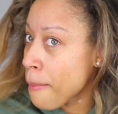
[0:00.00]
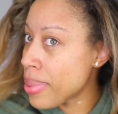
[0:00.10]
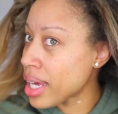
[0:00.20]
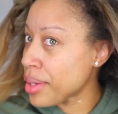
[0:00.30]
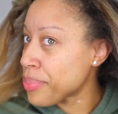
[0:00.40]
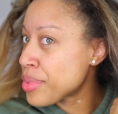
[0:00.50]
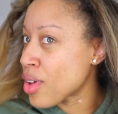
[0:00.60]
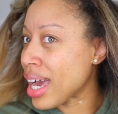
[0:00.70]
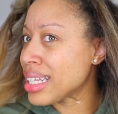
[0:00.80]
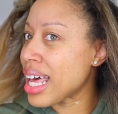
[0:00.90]
But, so
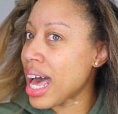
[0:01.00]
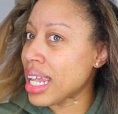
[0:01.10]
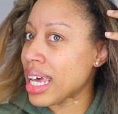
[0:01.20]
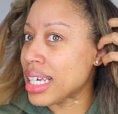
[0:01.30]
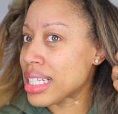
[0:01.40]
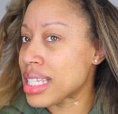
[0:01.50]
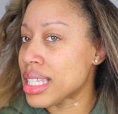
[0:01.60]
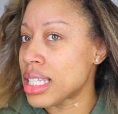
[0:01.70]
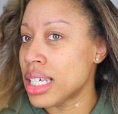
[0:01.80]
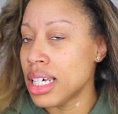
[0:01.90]
I got the
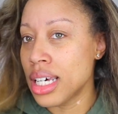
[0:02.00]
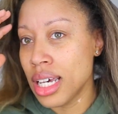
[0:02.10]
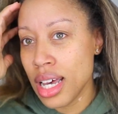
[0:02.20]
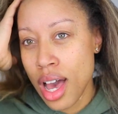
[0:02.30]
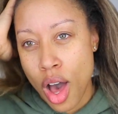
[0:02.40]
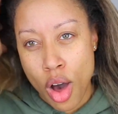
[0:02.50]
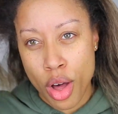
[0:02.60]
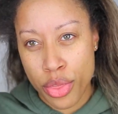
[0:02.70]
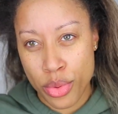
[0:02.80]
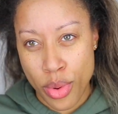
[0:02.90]
highlights
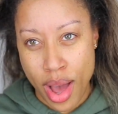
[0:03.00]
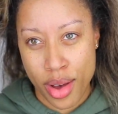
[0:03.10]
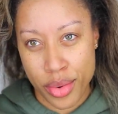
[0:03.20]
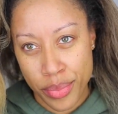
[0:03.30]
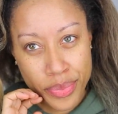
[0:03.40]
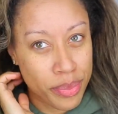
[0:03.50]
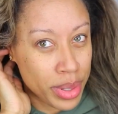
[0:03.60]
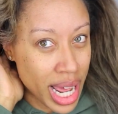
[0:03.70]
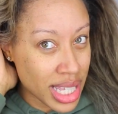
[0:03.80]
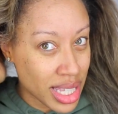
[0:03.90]
all throughout.
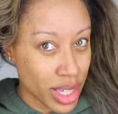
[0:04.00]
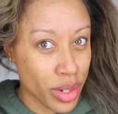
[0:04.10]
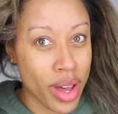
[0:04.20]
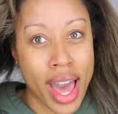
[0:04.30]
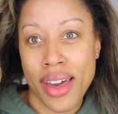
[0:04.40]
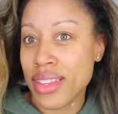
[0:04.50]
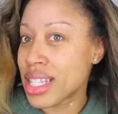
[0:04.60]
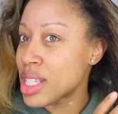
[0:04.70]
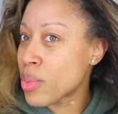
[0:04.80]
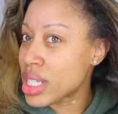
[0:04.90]
But I still have,
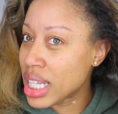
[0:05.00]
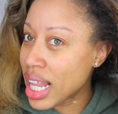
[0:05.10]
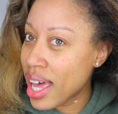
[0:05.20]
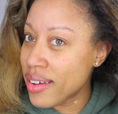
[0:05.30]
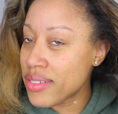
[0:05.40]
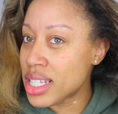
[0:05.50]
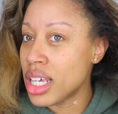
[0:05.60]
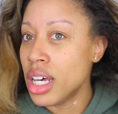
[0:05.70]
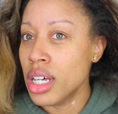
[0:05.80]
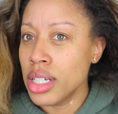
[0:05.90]
this is what's left
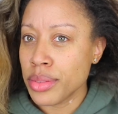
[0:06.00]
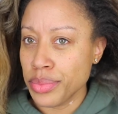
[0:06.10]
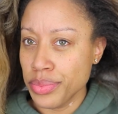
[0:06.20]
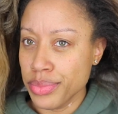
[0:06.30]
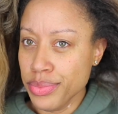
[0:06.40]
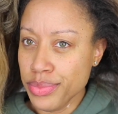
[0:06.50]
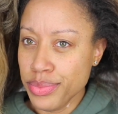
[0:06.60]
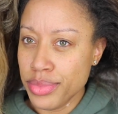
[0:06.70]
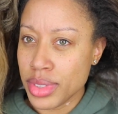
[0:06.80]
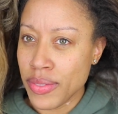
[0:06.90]

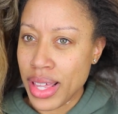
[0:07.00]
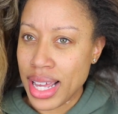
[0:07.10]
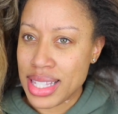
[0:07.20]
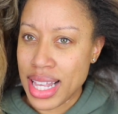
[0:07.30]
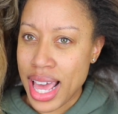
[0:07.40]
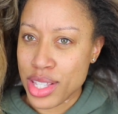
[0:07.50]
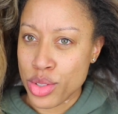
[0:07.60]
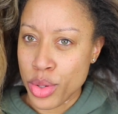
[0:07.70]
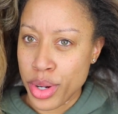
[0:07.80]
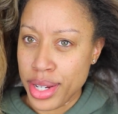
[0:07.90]
of that sad
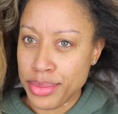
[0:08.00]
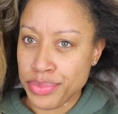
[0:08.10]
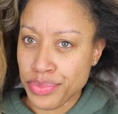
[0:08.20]
story.